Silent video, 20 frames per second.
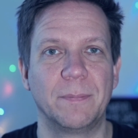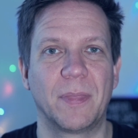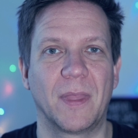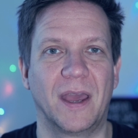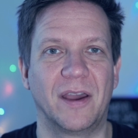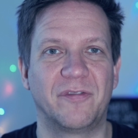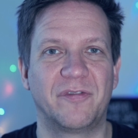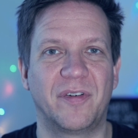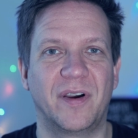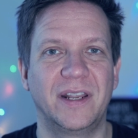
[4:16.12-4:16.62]

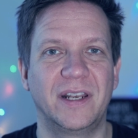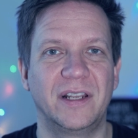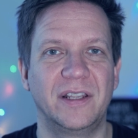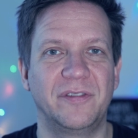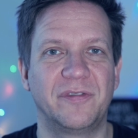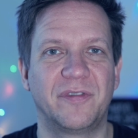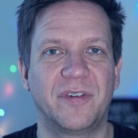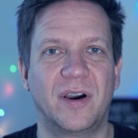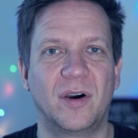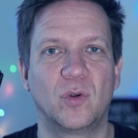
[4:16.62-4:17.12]
I finally
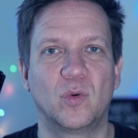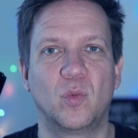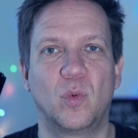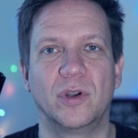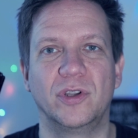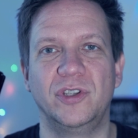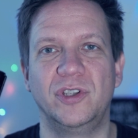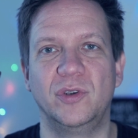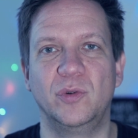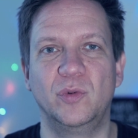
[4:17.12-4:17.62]
found
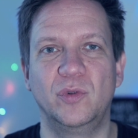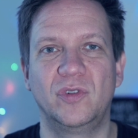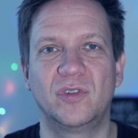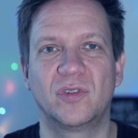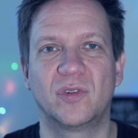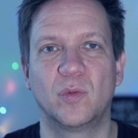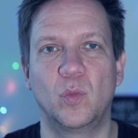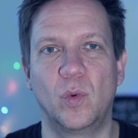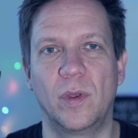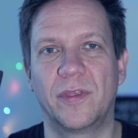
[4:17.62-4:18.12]
one
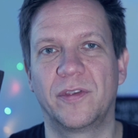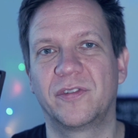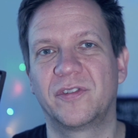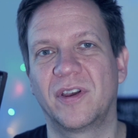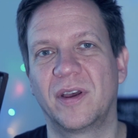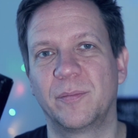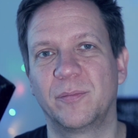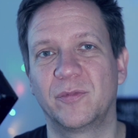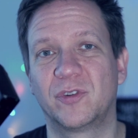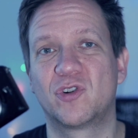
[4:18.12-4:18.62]
used with
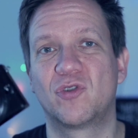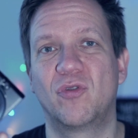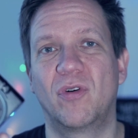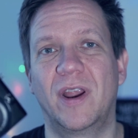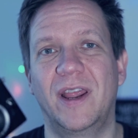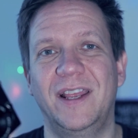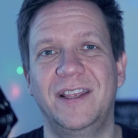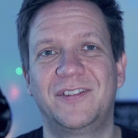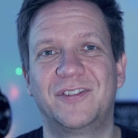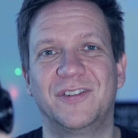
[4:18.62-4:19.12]
some
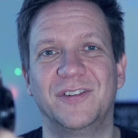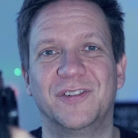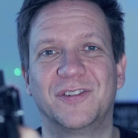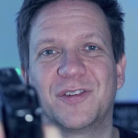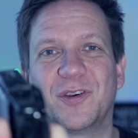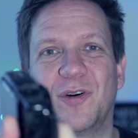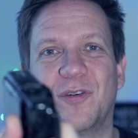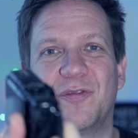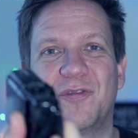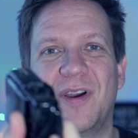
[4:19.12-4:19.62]

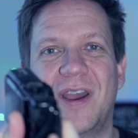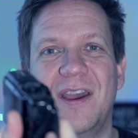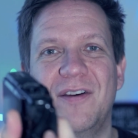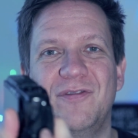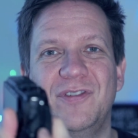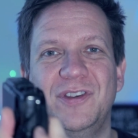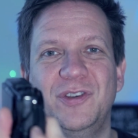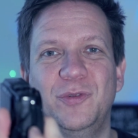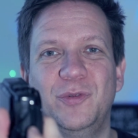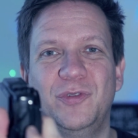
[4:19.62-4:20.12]
traces of
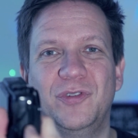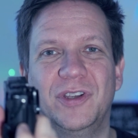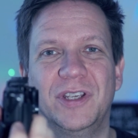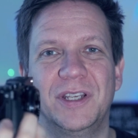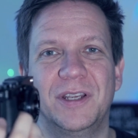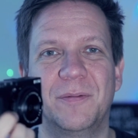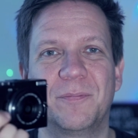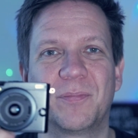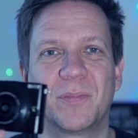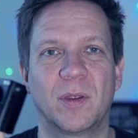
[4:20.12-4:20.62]
heavy
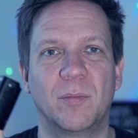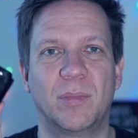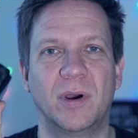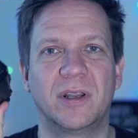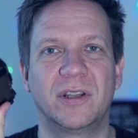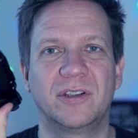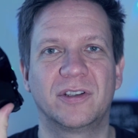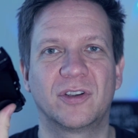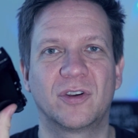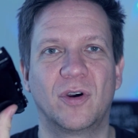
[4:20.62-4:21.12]
using,
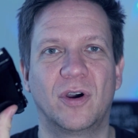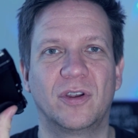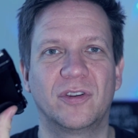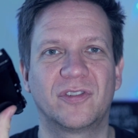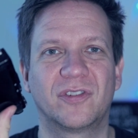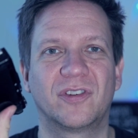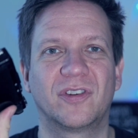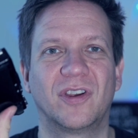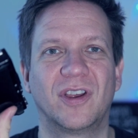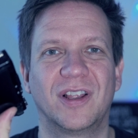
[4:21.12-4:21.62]
but it
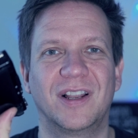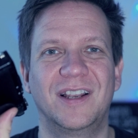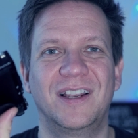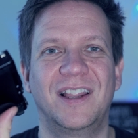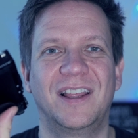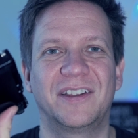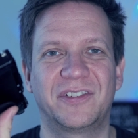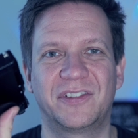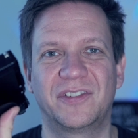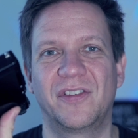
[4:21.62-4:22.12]
cost
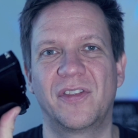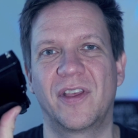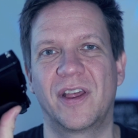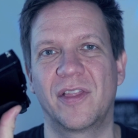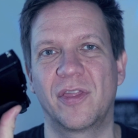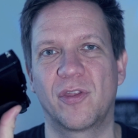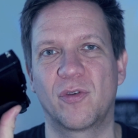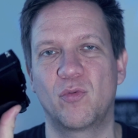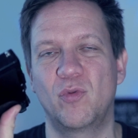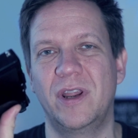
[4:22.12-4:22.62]
less
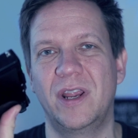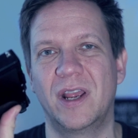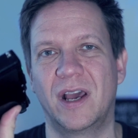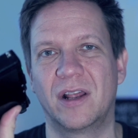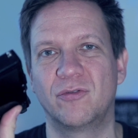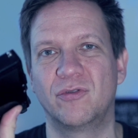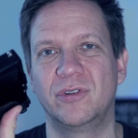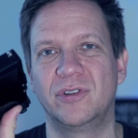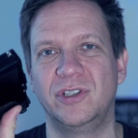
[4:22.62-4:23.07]
than 300